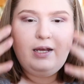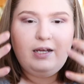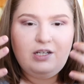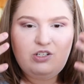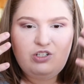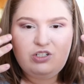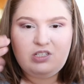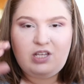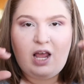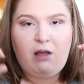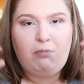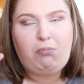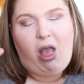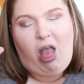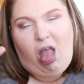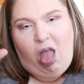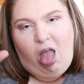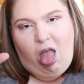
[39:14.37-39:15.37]
it's just kind of
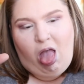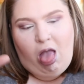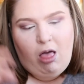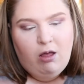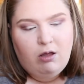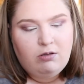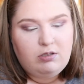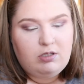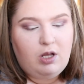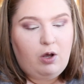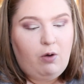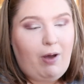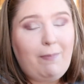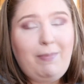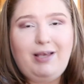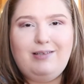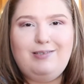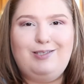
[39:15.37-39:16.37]
meh. So
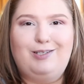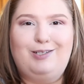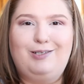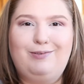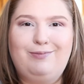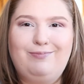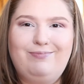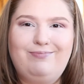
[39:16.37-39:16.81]
I mix the two.